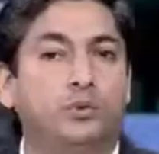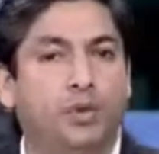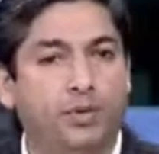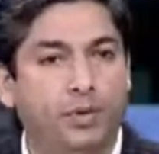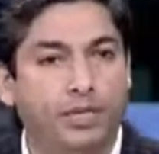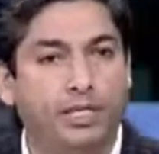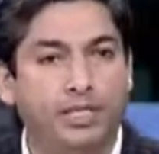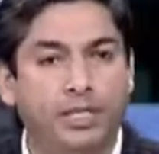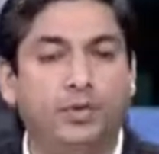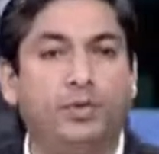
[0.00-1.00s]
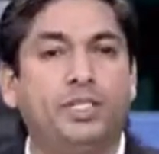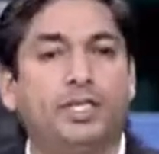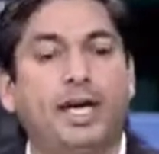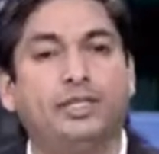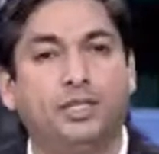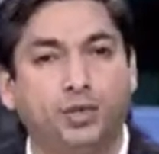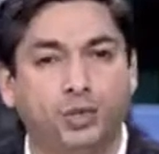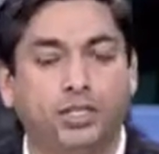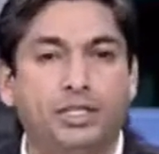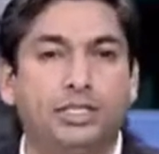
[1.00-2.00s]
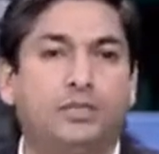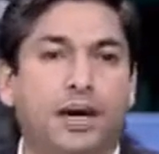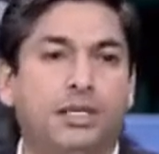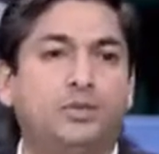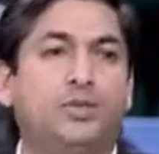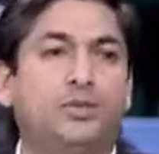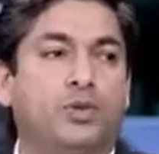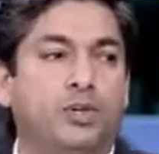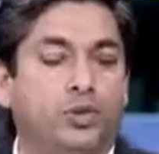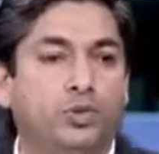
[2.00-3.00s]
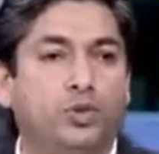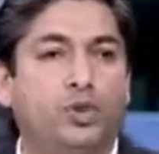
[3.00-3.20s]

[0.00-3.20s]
problems initially, which as a user, it's my responsibility also